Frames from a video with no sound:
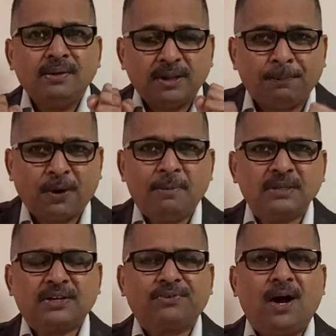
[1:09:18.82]
the
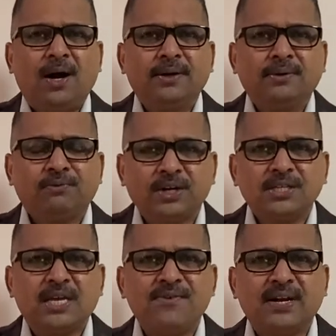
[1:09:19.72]
promise of God, what He's
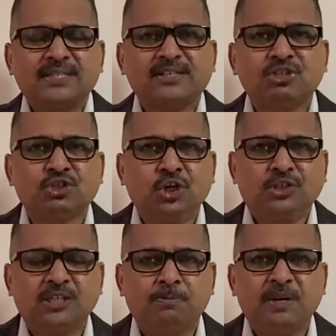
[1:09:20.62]
given us as a church,
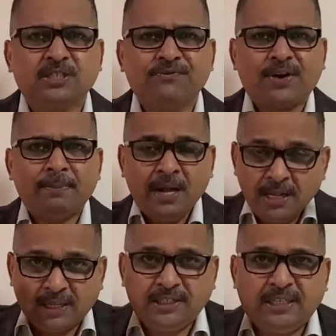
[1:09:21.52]
as a PHM family,
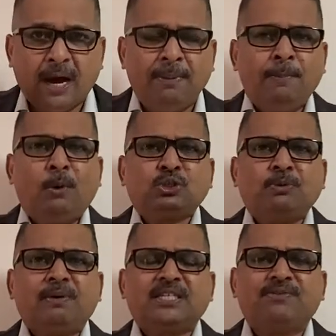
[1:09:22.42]
the double portion
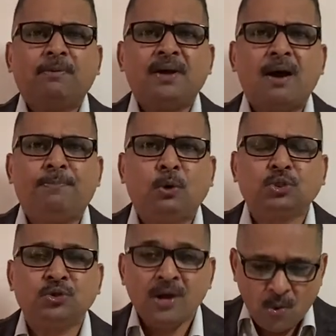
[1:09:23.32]
blessing will be our
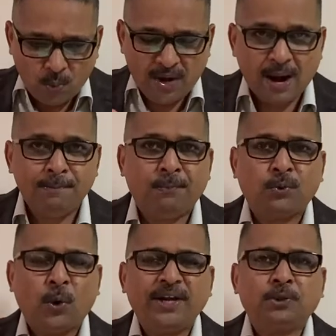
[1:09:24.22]
portion. We are
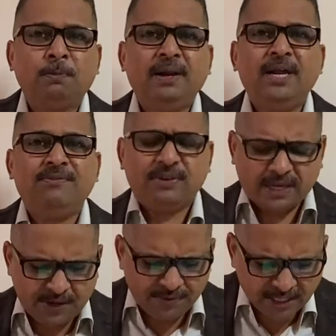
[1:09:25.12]
going to believe
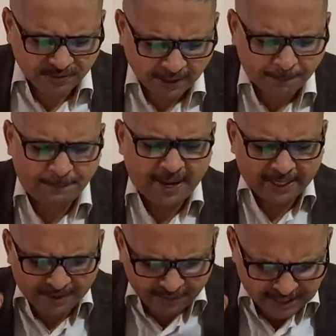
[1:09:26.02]
that even as we repent
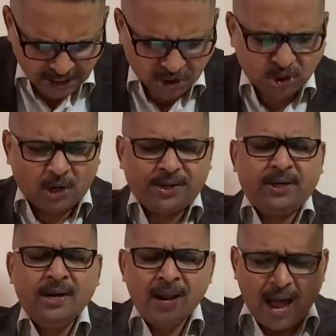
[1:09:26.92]
and we say
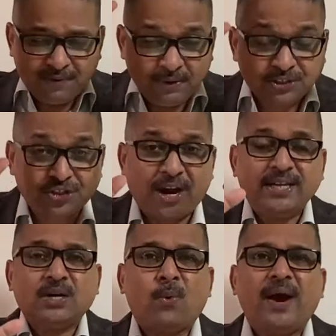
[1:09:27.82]
sorry and we
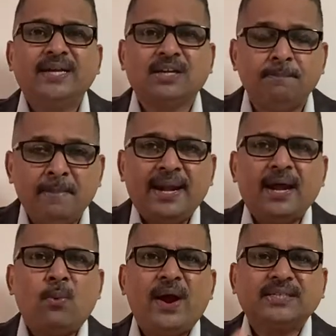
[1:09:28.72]
change our ways and mend
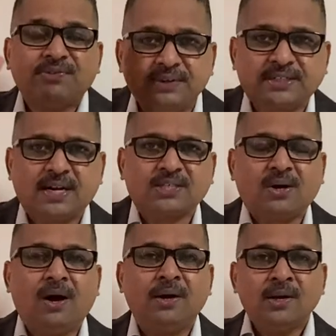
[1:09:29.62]
our ways and we trust
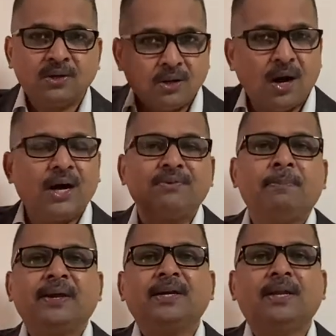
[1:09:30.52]
God, God will
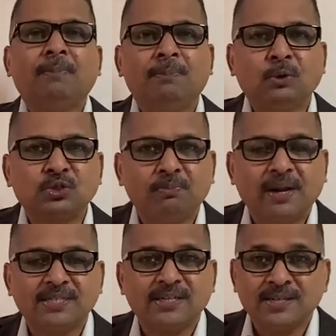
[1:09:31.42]
bring in double portion
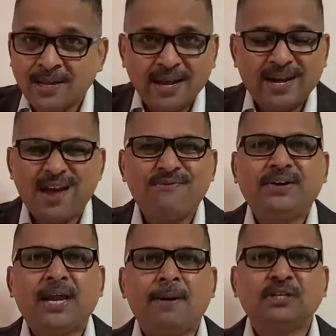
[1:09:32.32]
blessing in every
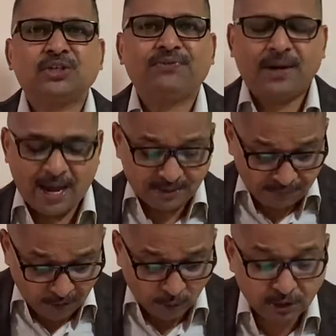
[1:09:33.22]
dimension of our lives. And
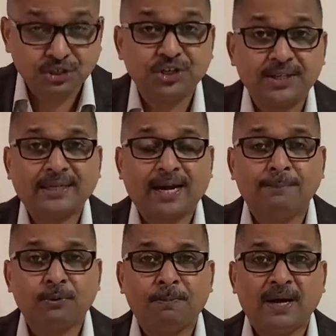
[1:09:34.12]
we're going to see that
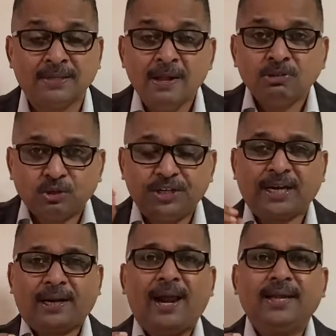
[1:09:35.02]
come to pass. So
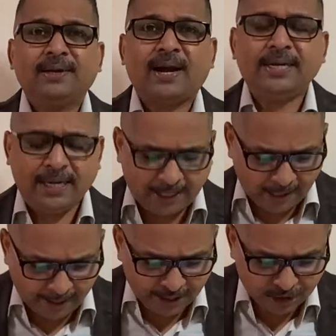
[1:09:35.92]
declare the right
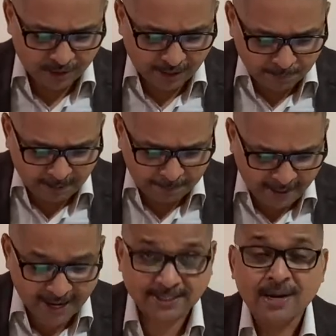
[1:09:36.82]
declaration and be
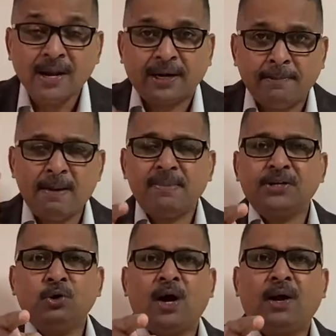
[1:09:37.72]
blessed. Remember,
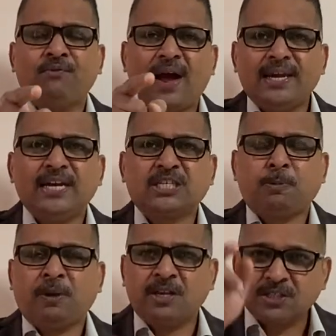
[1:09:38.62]
your valley
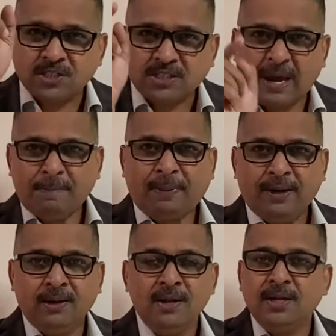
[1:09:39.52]
experience is
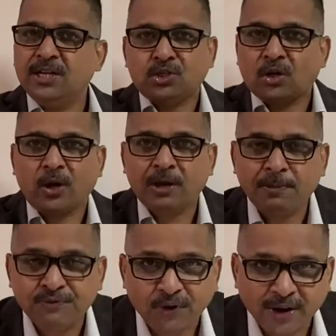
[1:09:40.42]
temporal, it's not going to
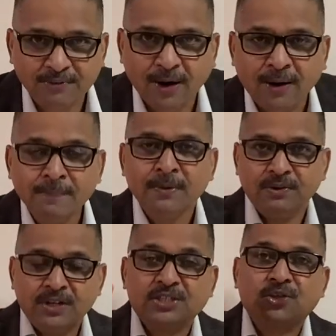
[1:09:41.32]
be forever
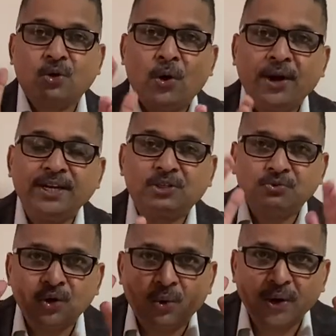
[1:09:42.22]
it's going
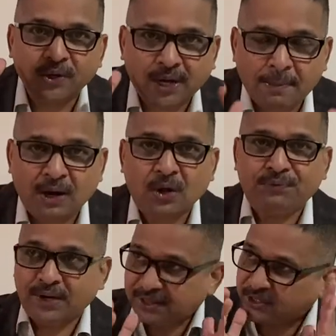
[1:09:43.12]
to you're going to come out
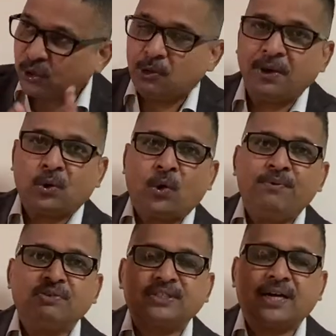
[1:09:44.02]
of it and there's going to be a
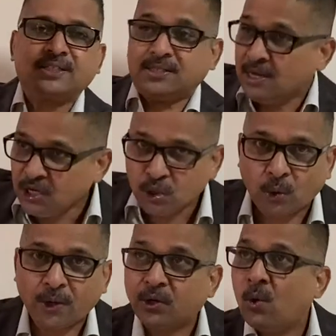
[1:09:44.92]
roadway of success you're
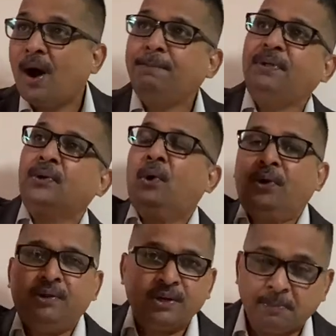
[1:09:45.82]
going to go up the
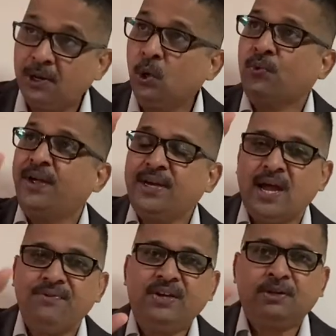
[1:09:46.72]
road it may look very
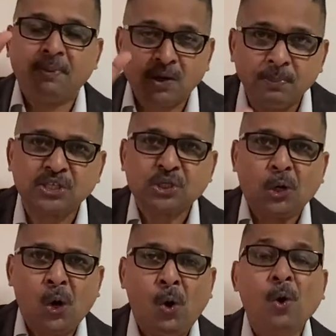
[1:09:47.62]
heavy it may be
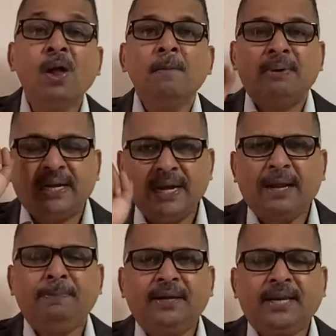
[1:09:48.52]
slow but
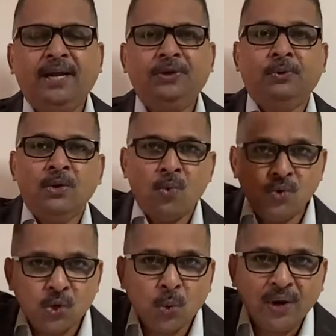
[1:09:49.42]
let me tell you
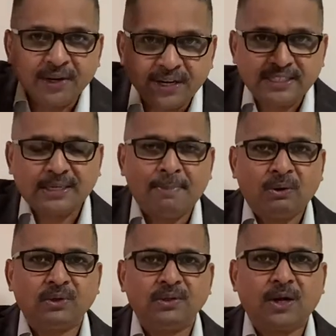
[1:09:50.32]
you will reach the
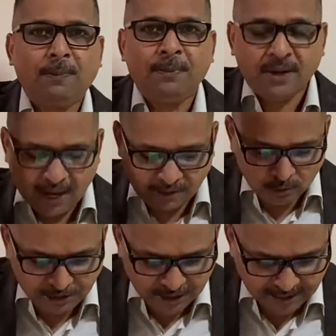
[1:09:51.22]
mountain top and you
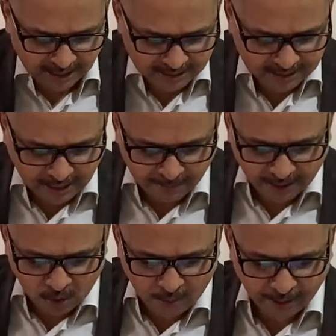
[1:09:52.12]
will see success coming
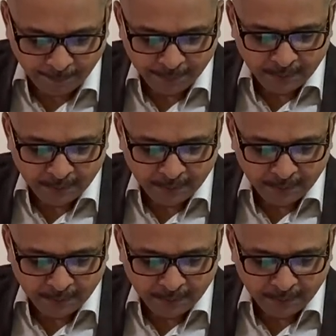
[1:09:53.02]
your way